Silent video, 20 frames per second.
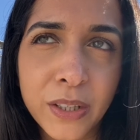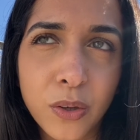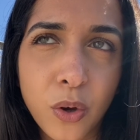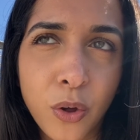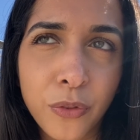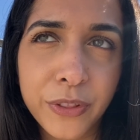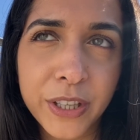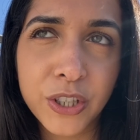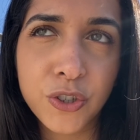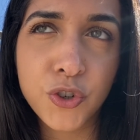
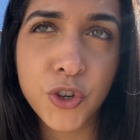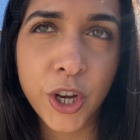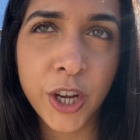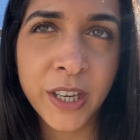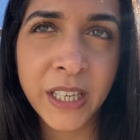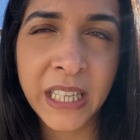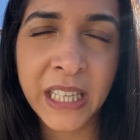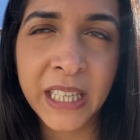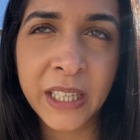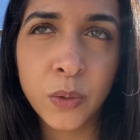on this
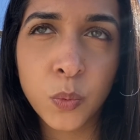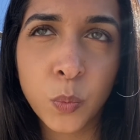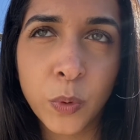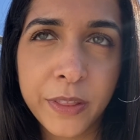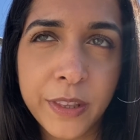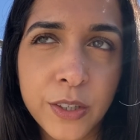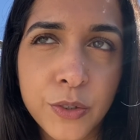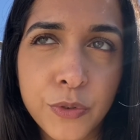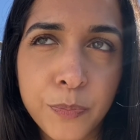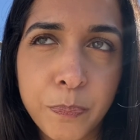journey
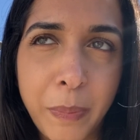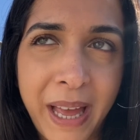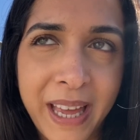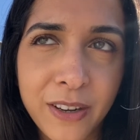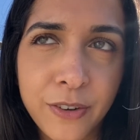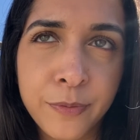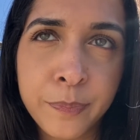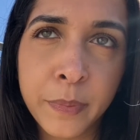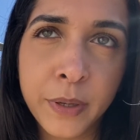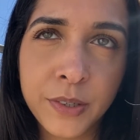with this
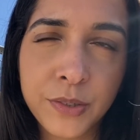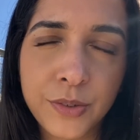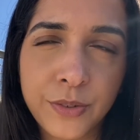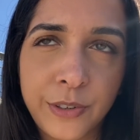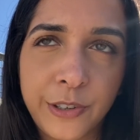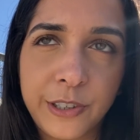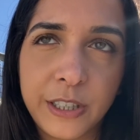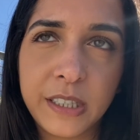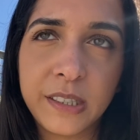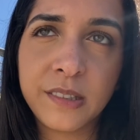band of
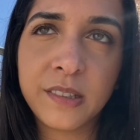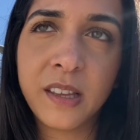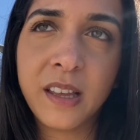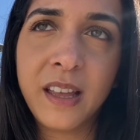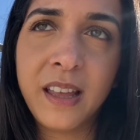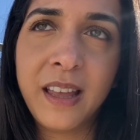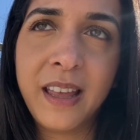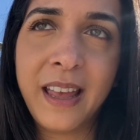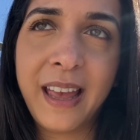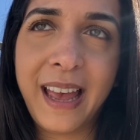mercenaries.
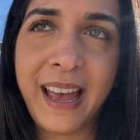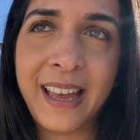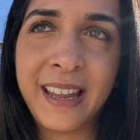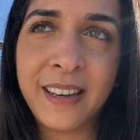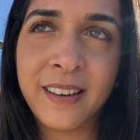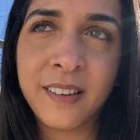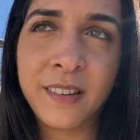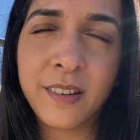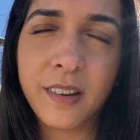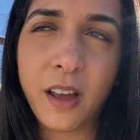
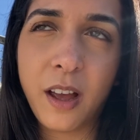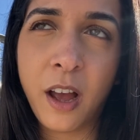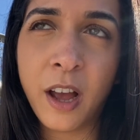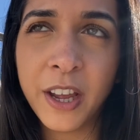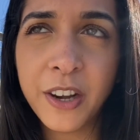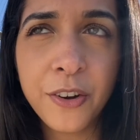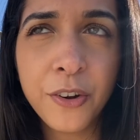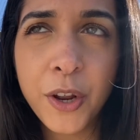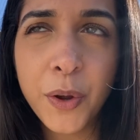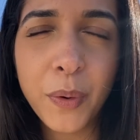And
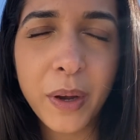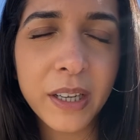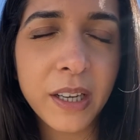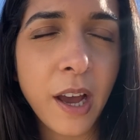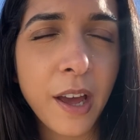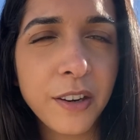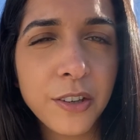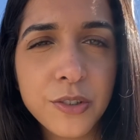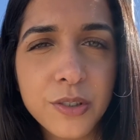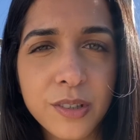I don't know, I
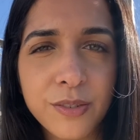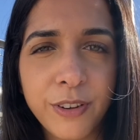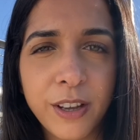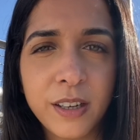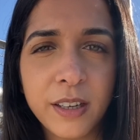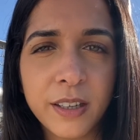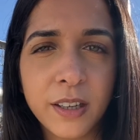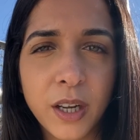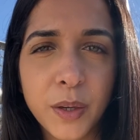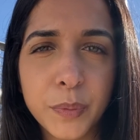kind of just
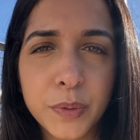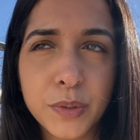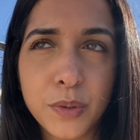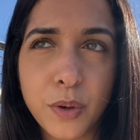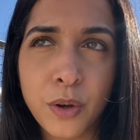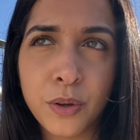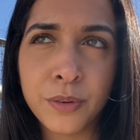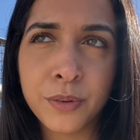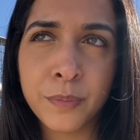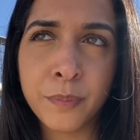felt like I was
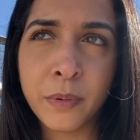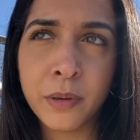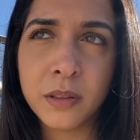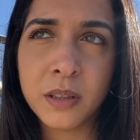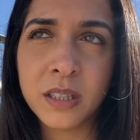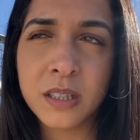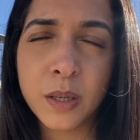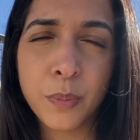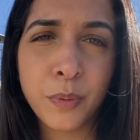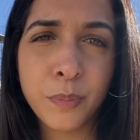on
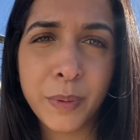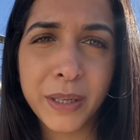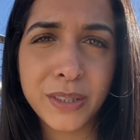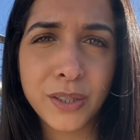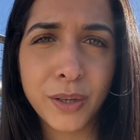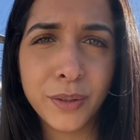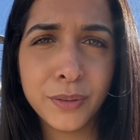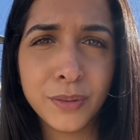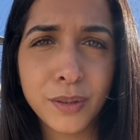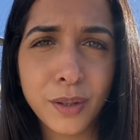the tip of my
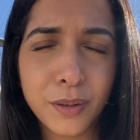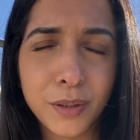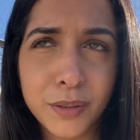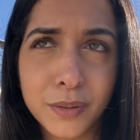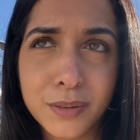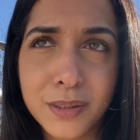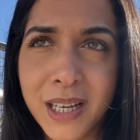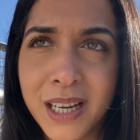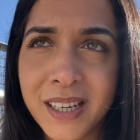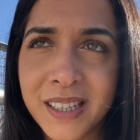toes the
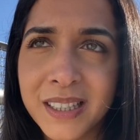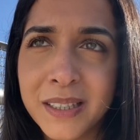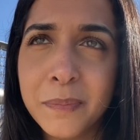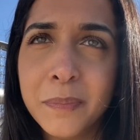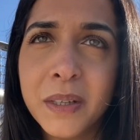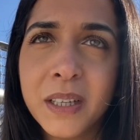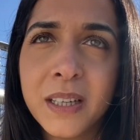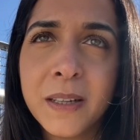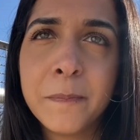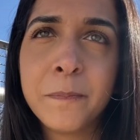whole time,
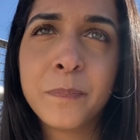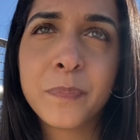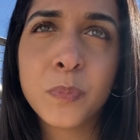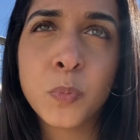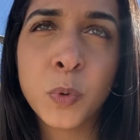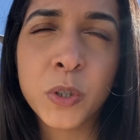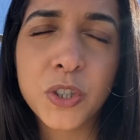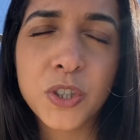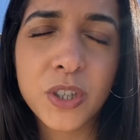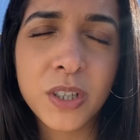
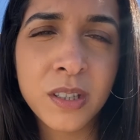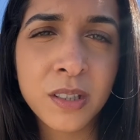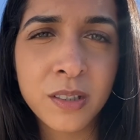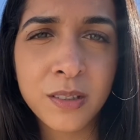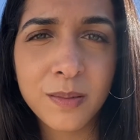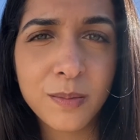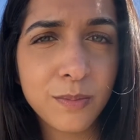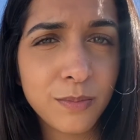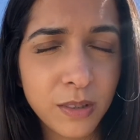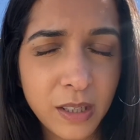which
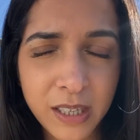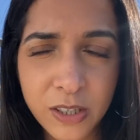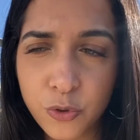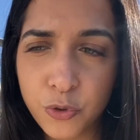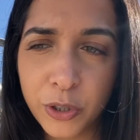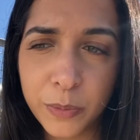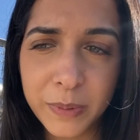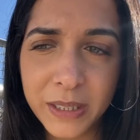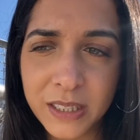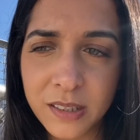is
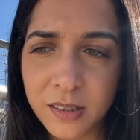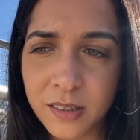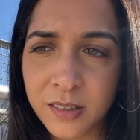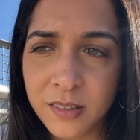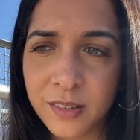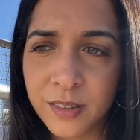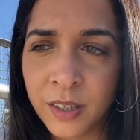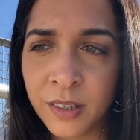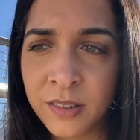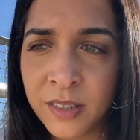extremely
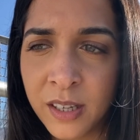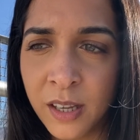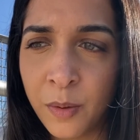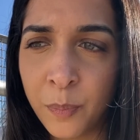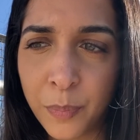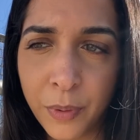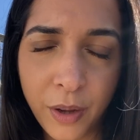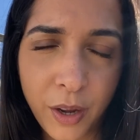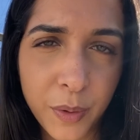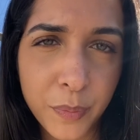disconcerting,
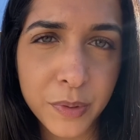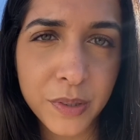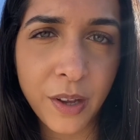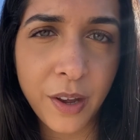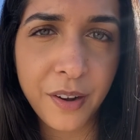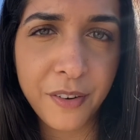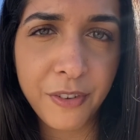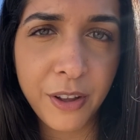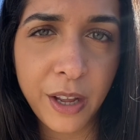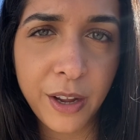but I was
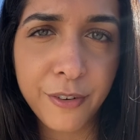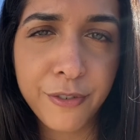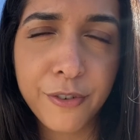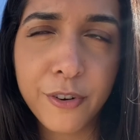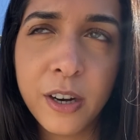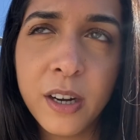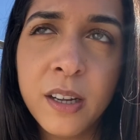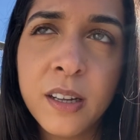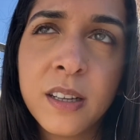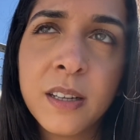kind of here
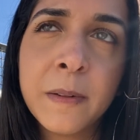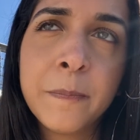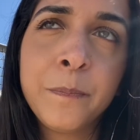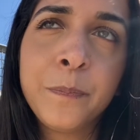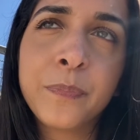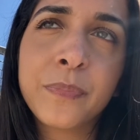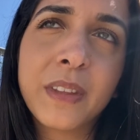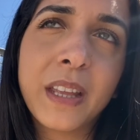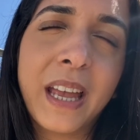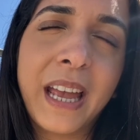for it.
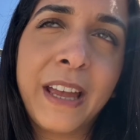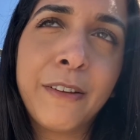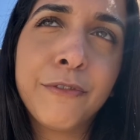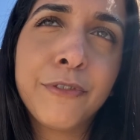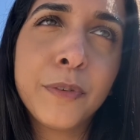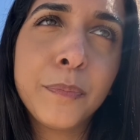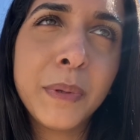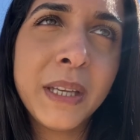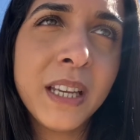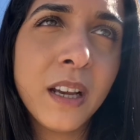And
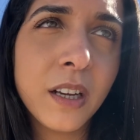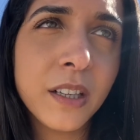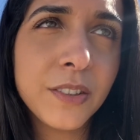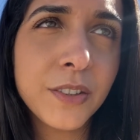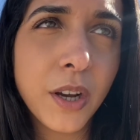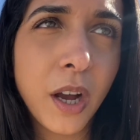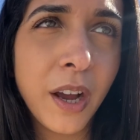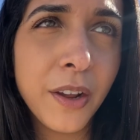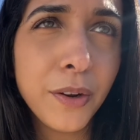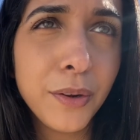for me, I
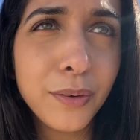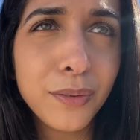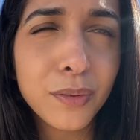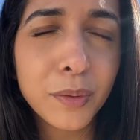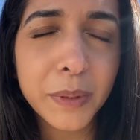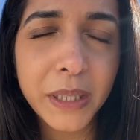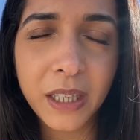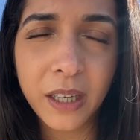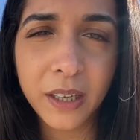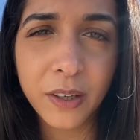don't
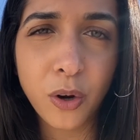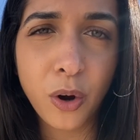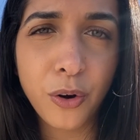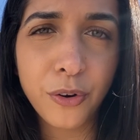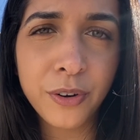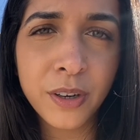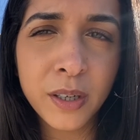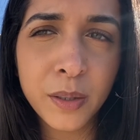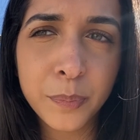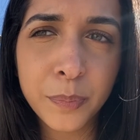normally like
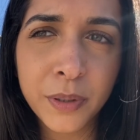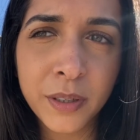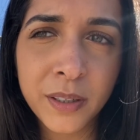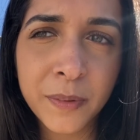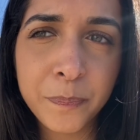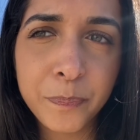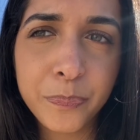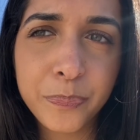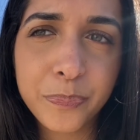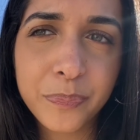horror, but
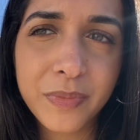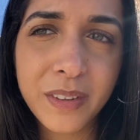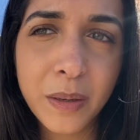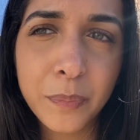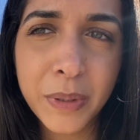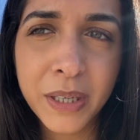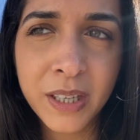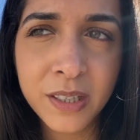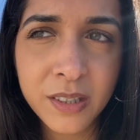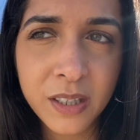
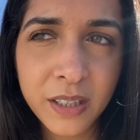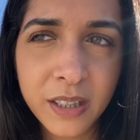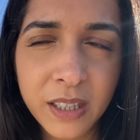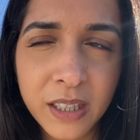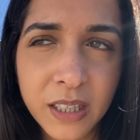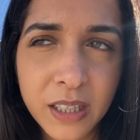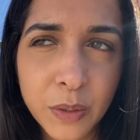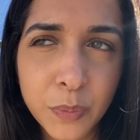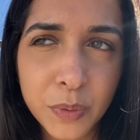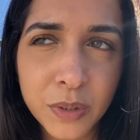because I
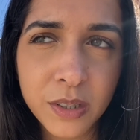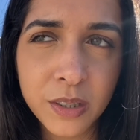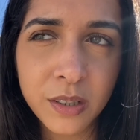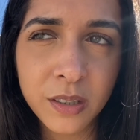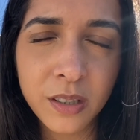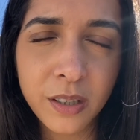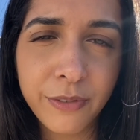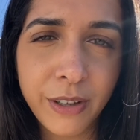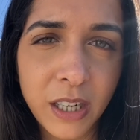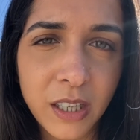think it was a
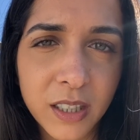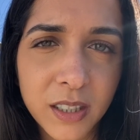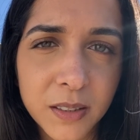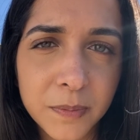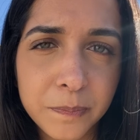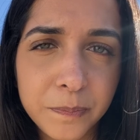novella,